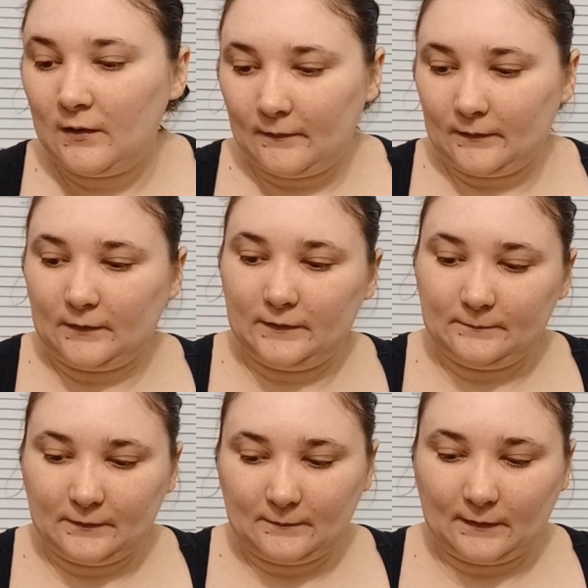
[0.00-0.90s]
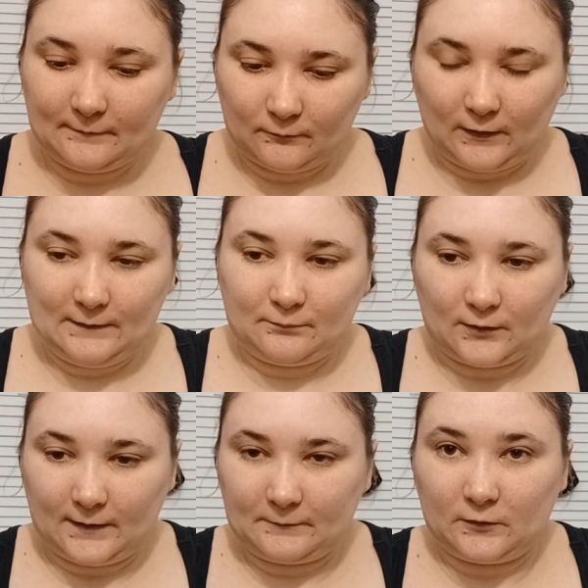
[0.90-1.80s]
I'm going to put my white
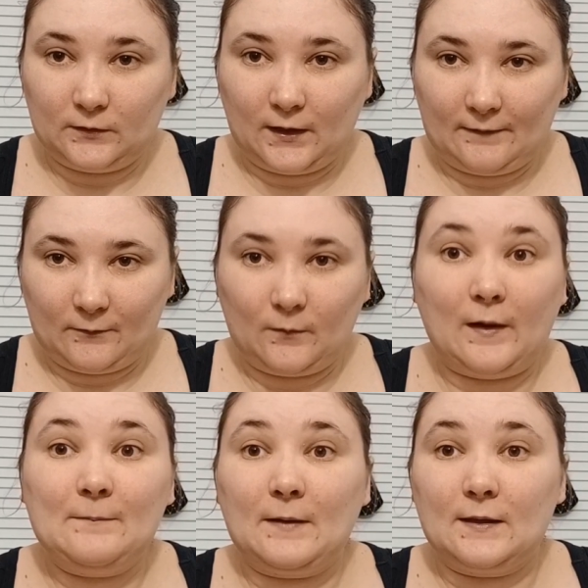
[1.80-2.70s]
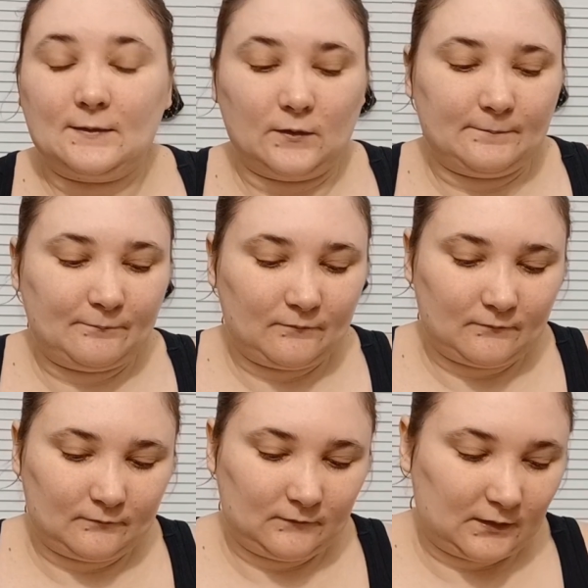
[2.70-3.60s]
primer on, have a white base on.
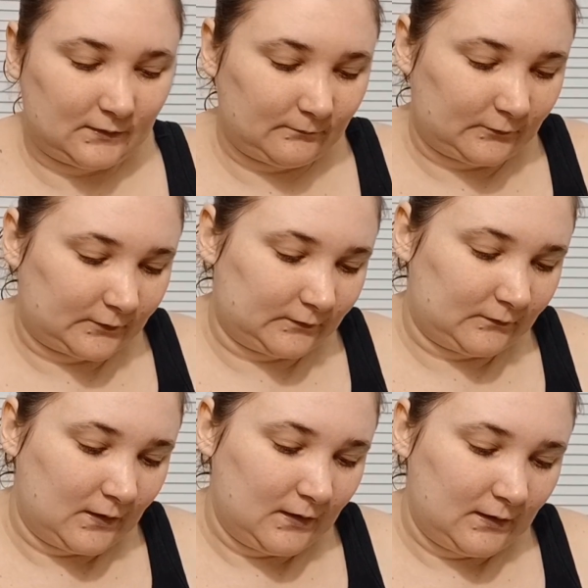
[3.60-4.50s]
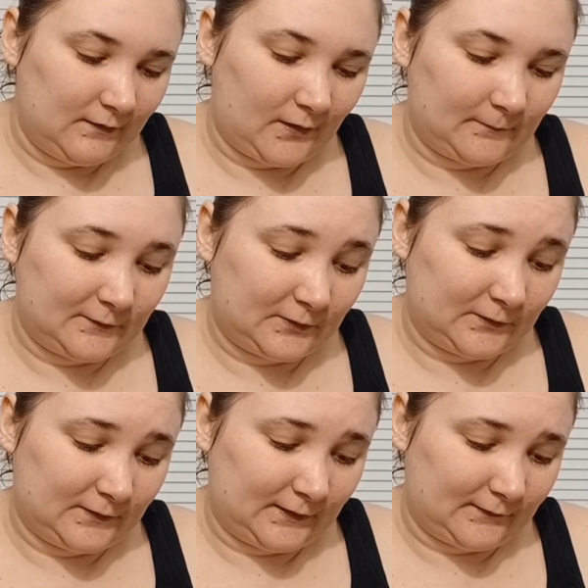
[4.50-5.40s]
That's important. You know, I'm just going
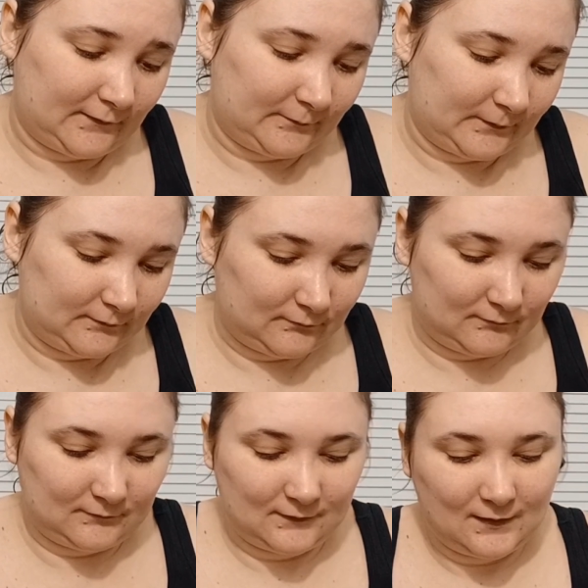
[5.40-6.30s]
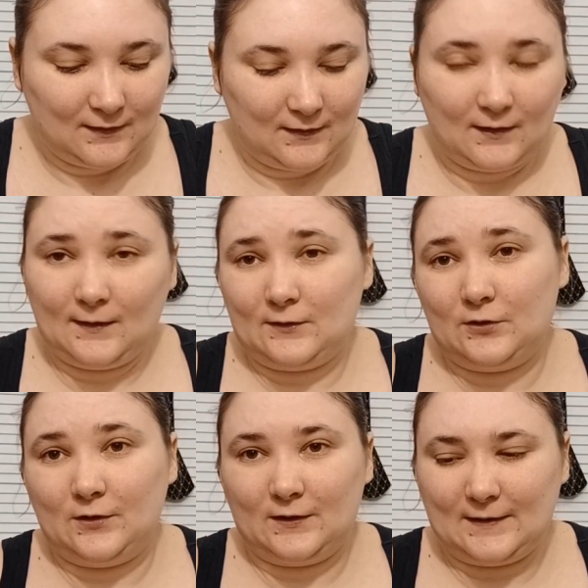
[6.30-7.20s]
to take it off, but I just
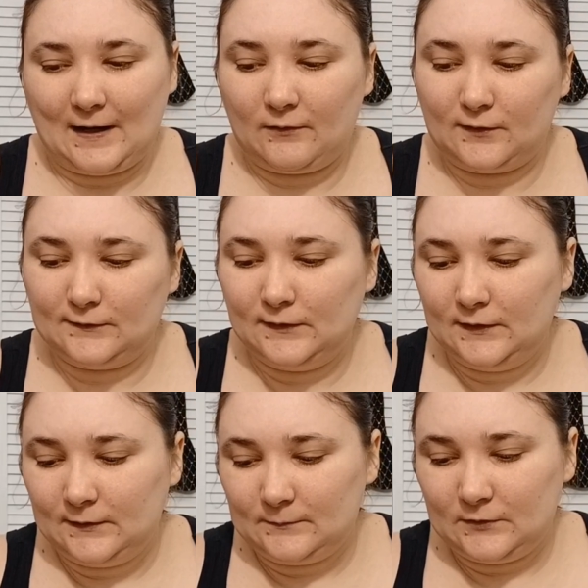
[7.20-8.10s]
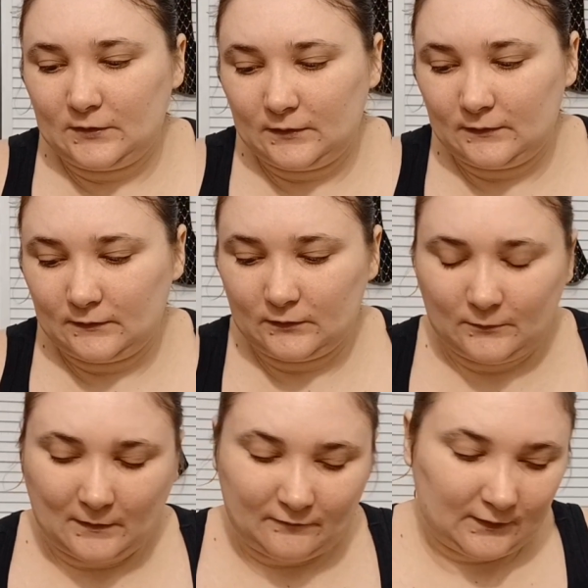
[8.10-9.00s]
took a shower. Just do
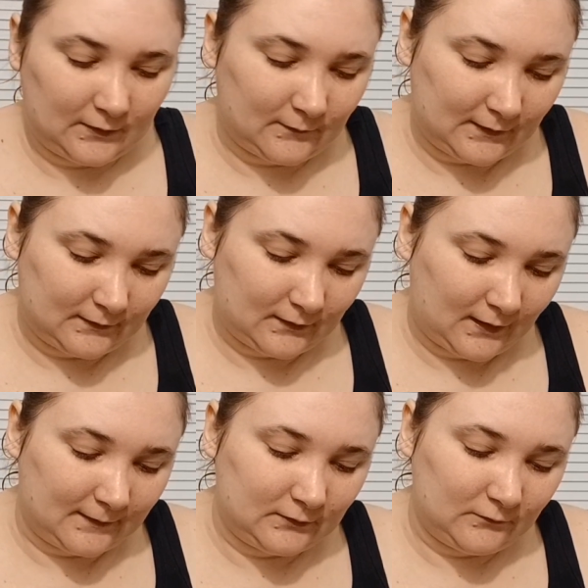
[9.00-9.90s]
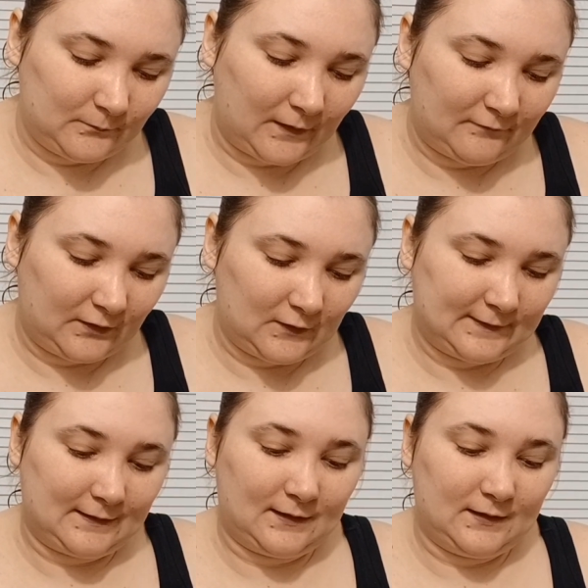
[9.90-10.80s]
my video, and I knew my videos
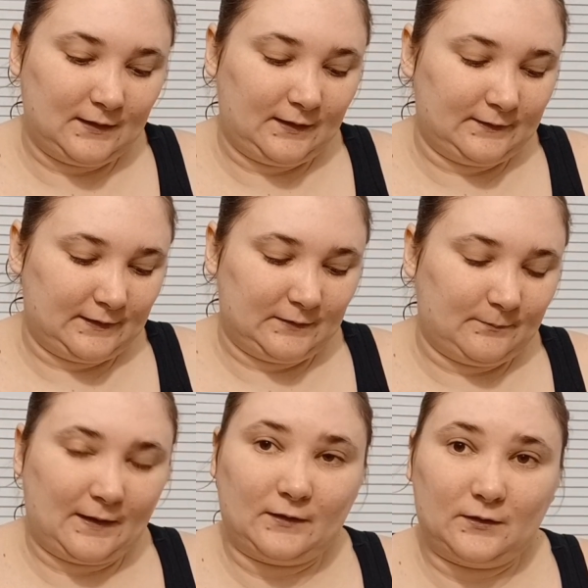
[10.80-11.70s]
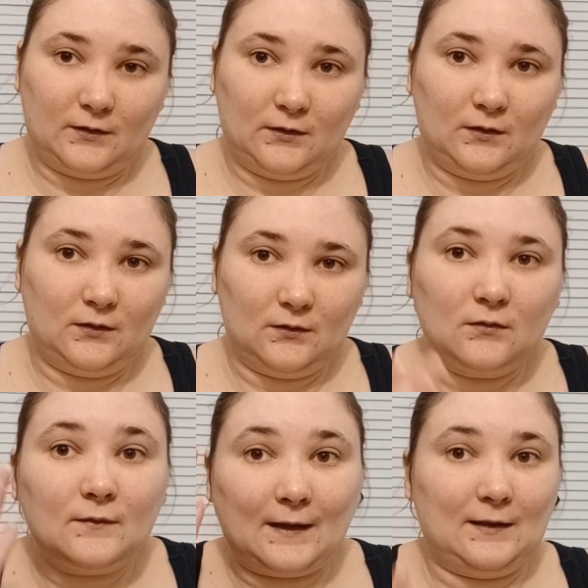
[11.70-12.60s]
at night because it's better
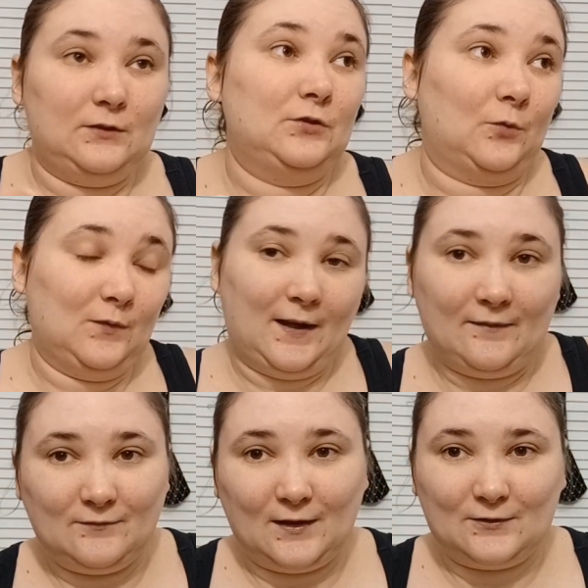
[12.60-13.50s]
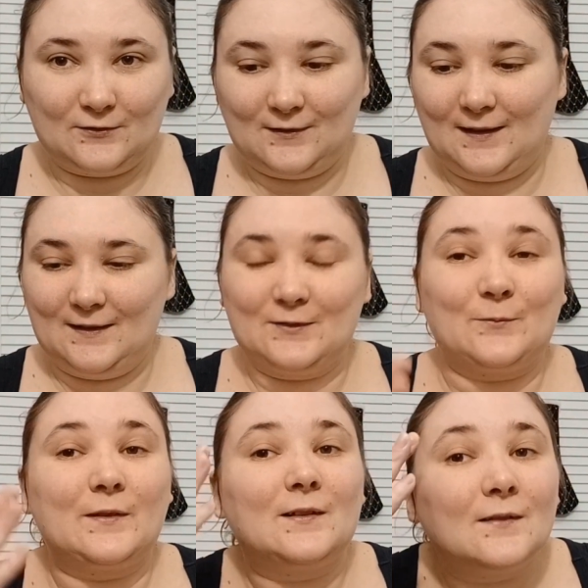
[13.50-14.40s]
that I don't have natural light. It's
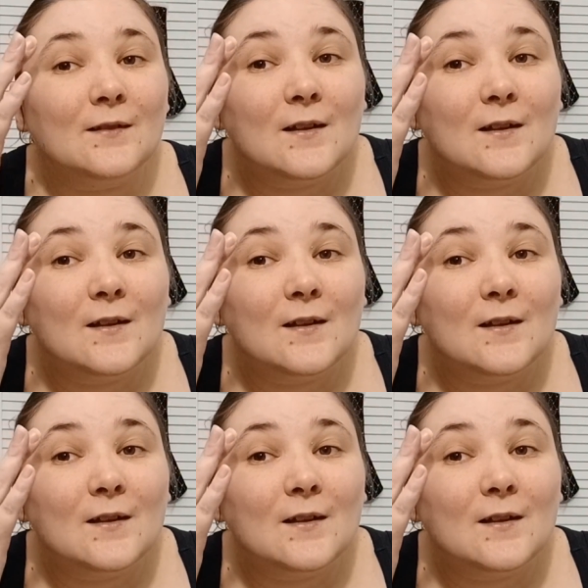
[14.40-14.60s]
weird.